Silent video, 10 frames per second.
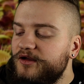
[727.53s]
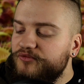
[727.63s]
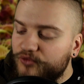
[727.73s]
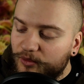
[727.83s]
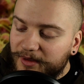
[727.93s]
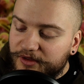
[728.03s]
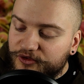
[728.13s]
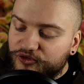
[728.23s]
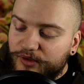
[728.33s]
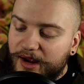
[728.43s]
forming
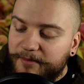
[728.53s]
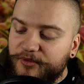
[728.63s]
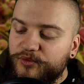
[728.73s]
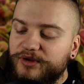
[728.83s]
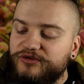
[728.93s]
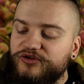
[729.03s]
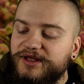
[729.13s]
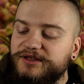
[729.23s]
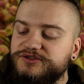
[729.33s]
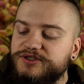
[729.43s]
the trap which
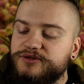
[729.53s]
is